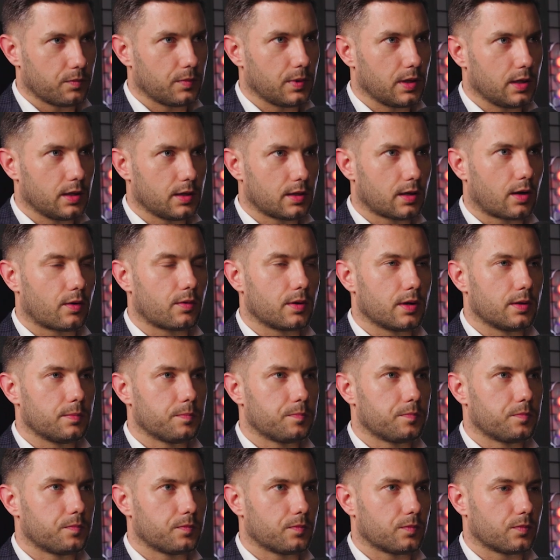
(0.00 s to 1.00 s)
military
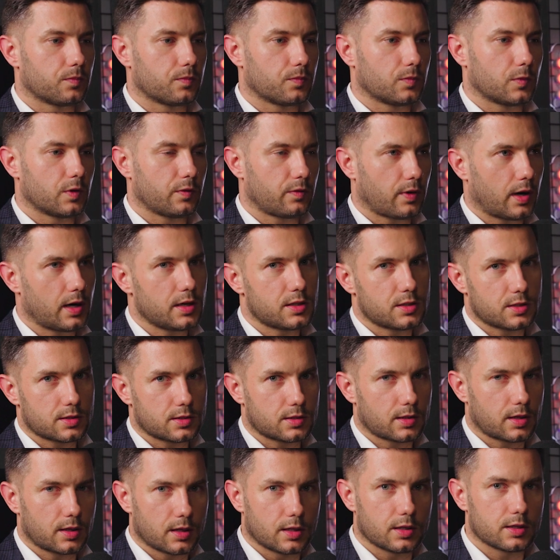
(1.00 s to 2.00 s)

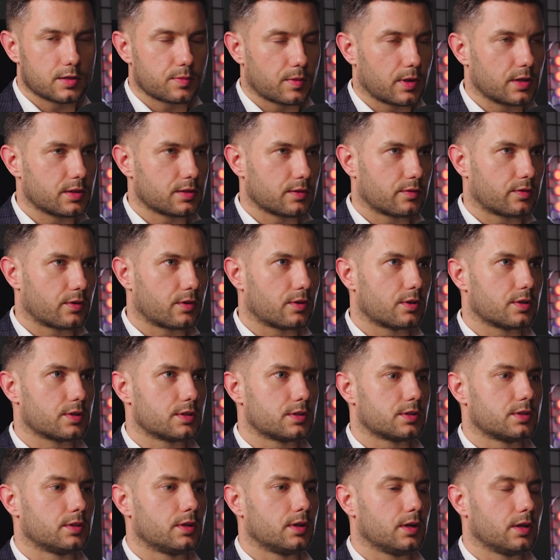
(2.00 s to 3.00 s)
devices and displays, of
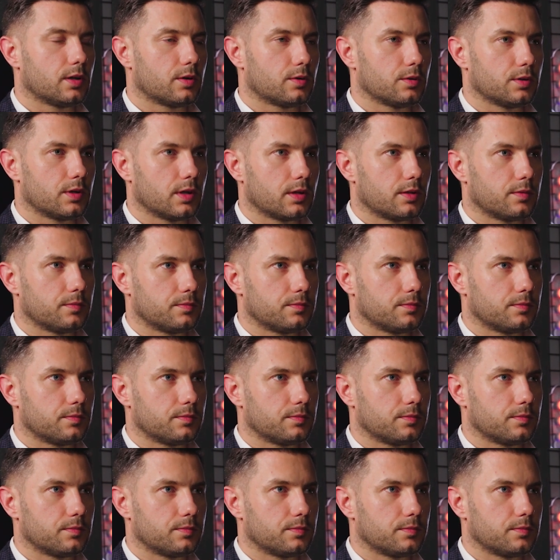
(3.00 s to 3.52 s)
course, included.